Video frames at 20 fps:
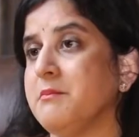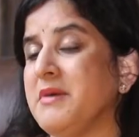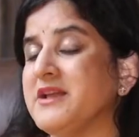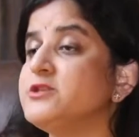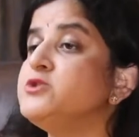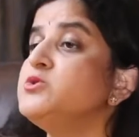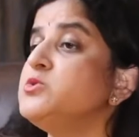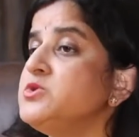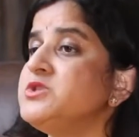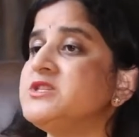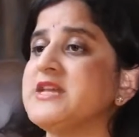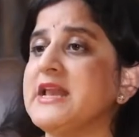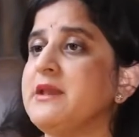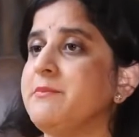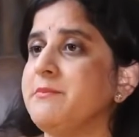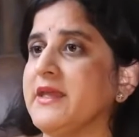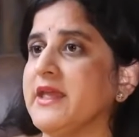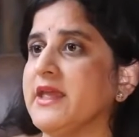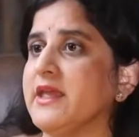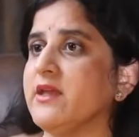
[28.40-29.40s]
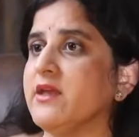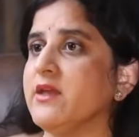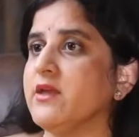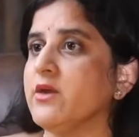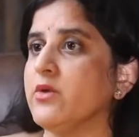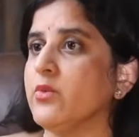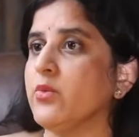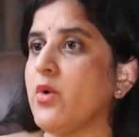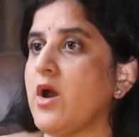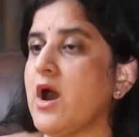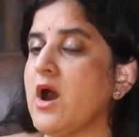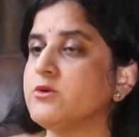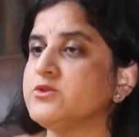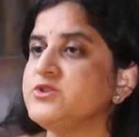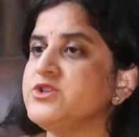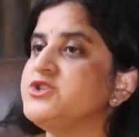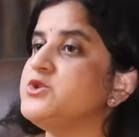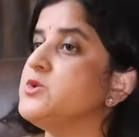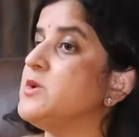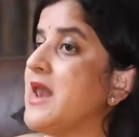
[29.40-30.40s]
But do tell me, how
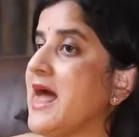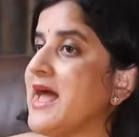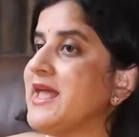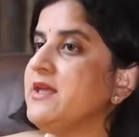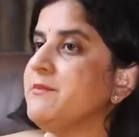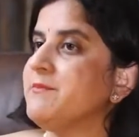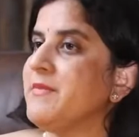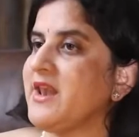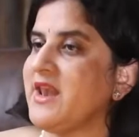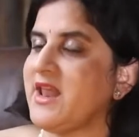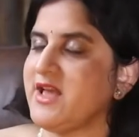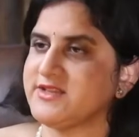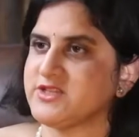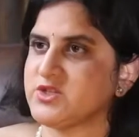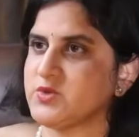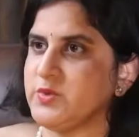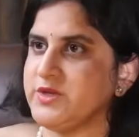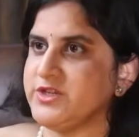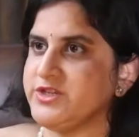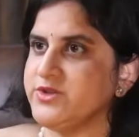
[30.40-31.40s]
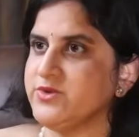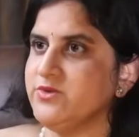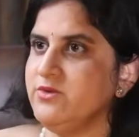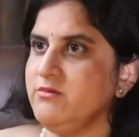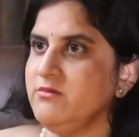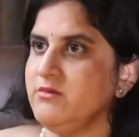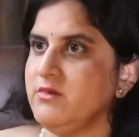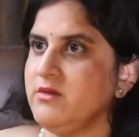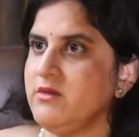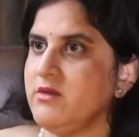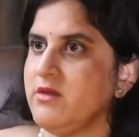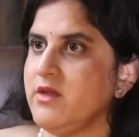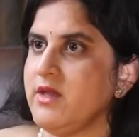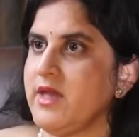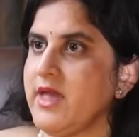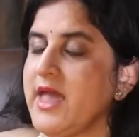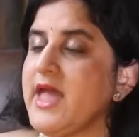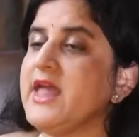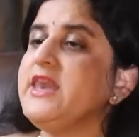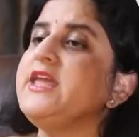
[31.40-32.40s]
did you like my last video?
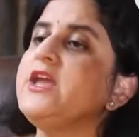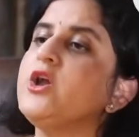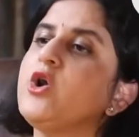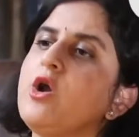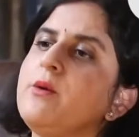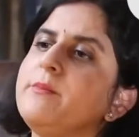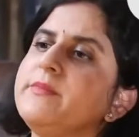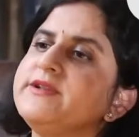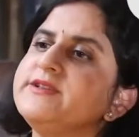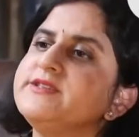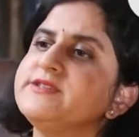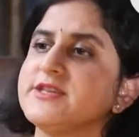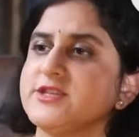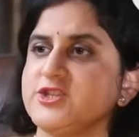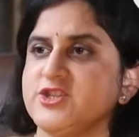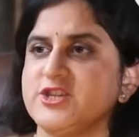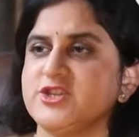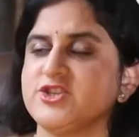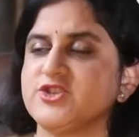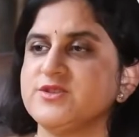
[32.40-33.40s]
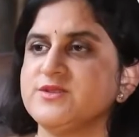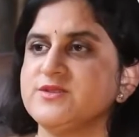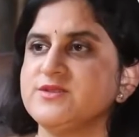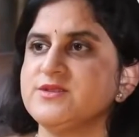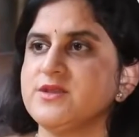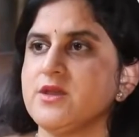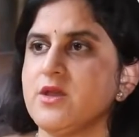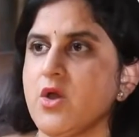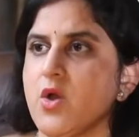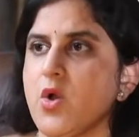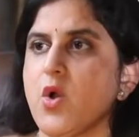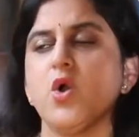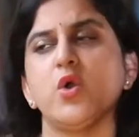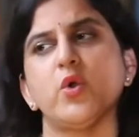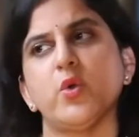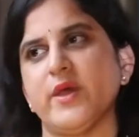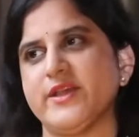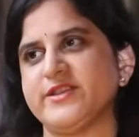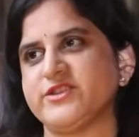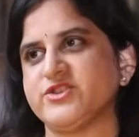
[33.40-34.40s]
Any comments, suggestions, or
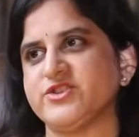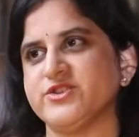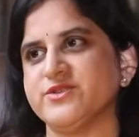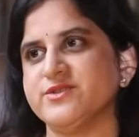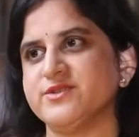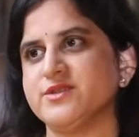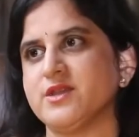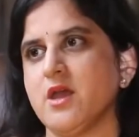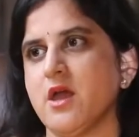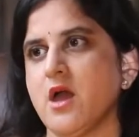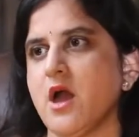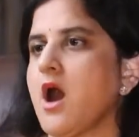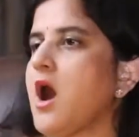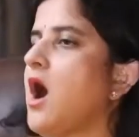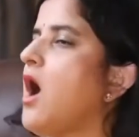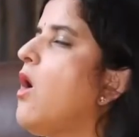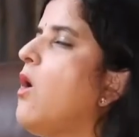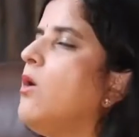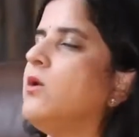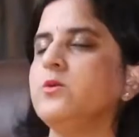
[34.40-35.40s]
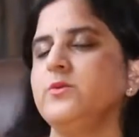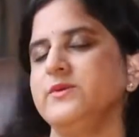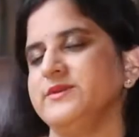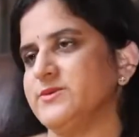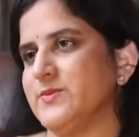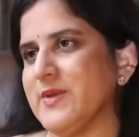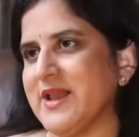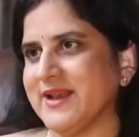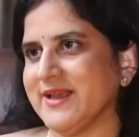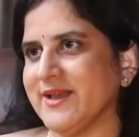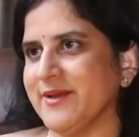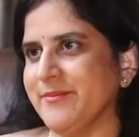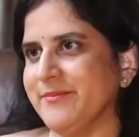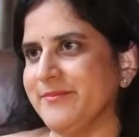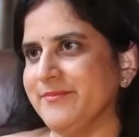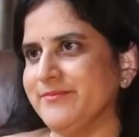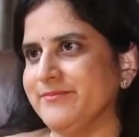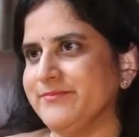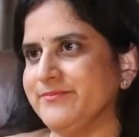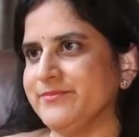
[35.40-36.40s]
questions are always welcome.
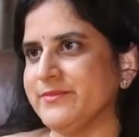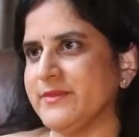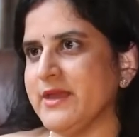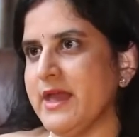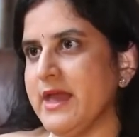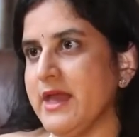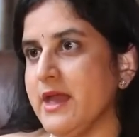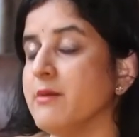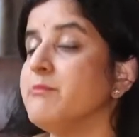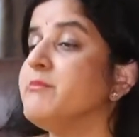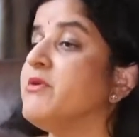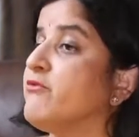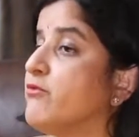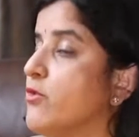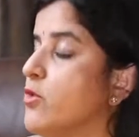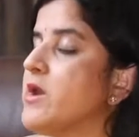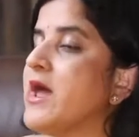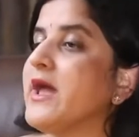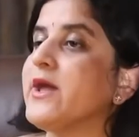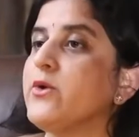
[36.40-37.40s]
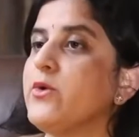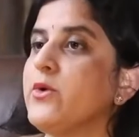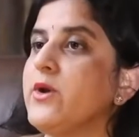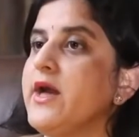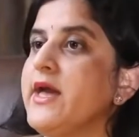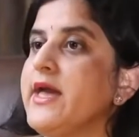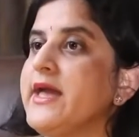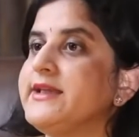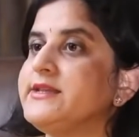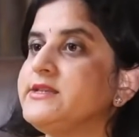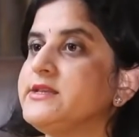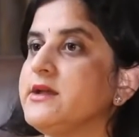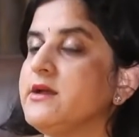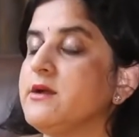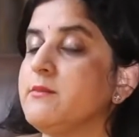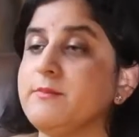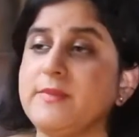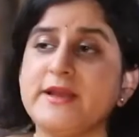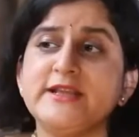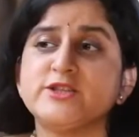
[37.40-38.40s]
Before I go ahead,
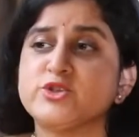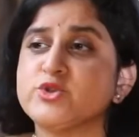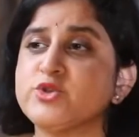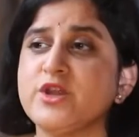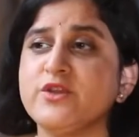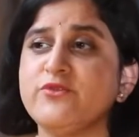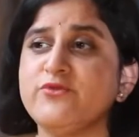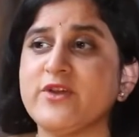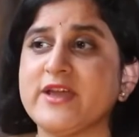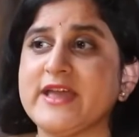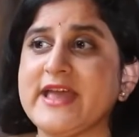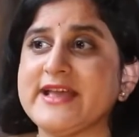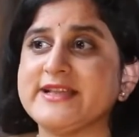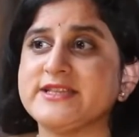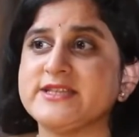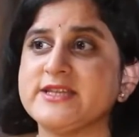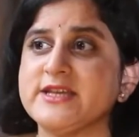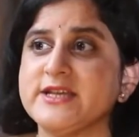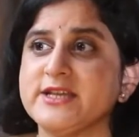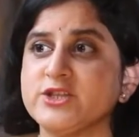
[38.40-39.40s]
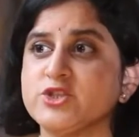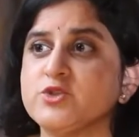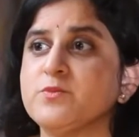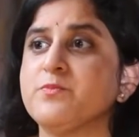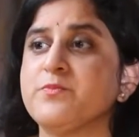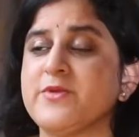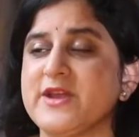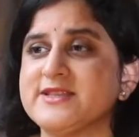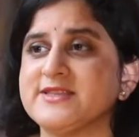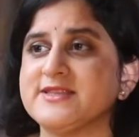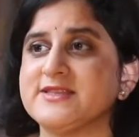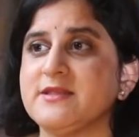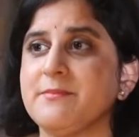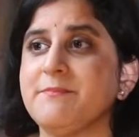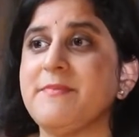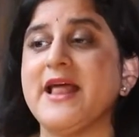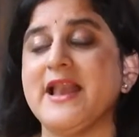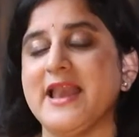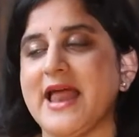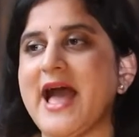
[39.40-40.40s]
please do not forget to press the
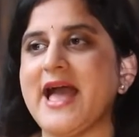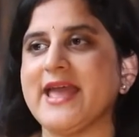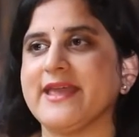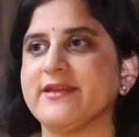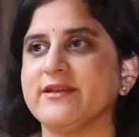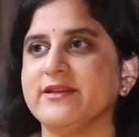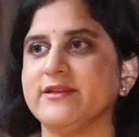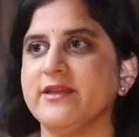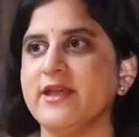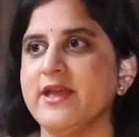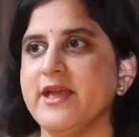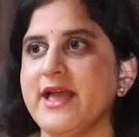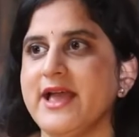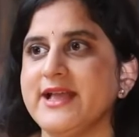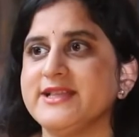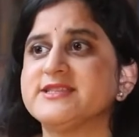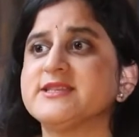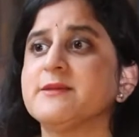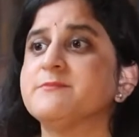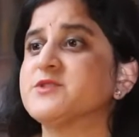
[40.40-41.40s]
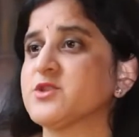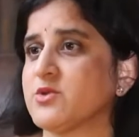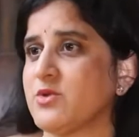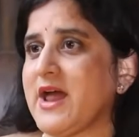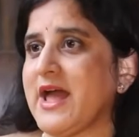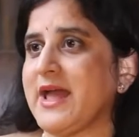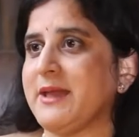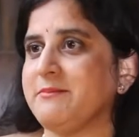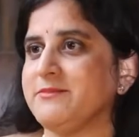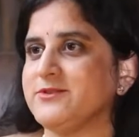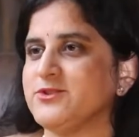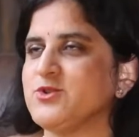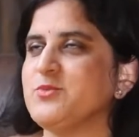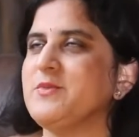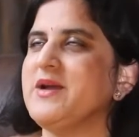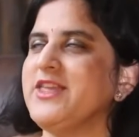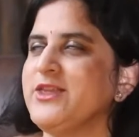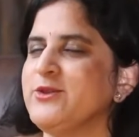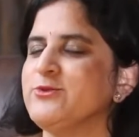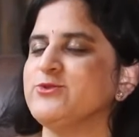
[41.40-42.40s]
bell icon and subscribe to
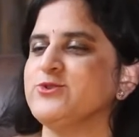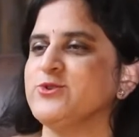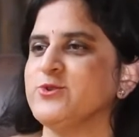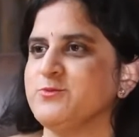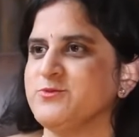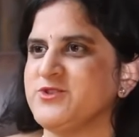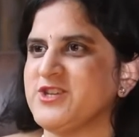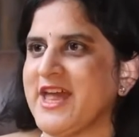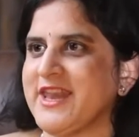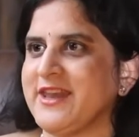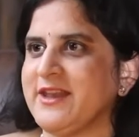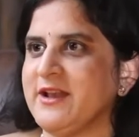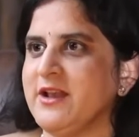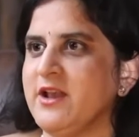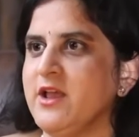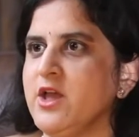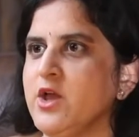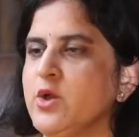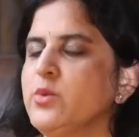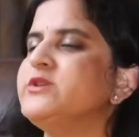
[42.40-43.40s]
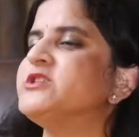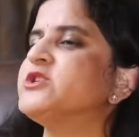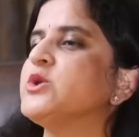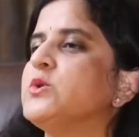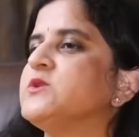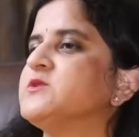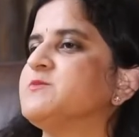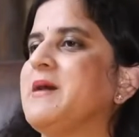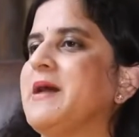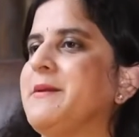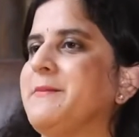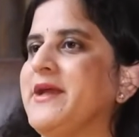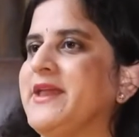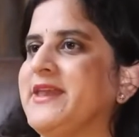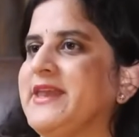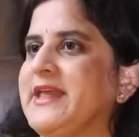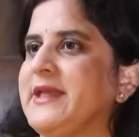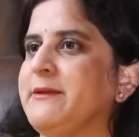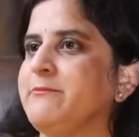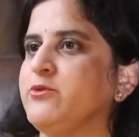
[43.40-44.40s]
my YouTube channel, which goes by
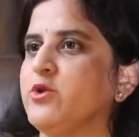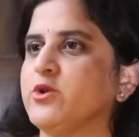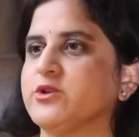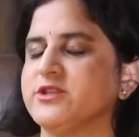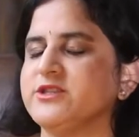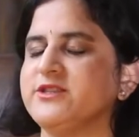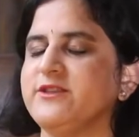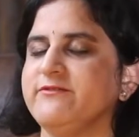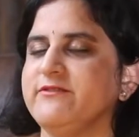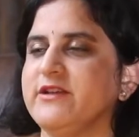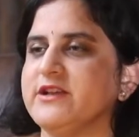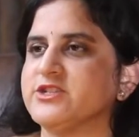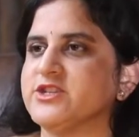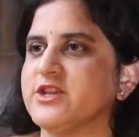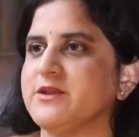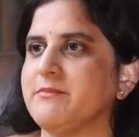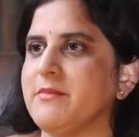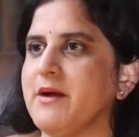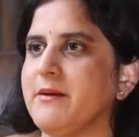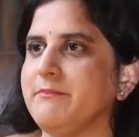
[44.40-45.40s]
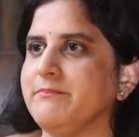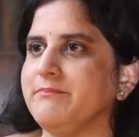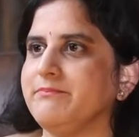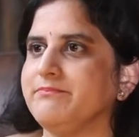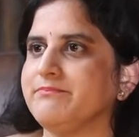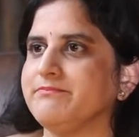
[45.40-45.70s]
my name, Dr. Divya Sharma.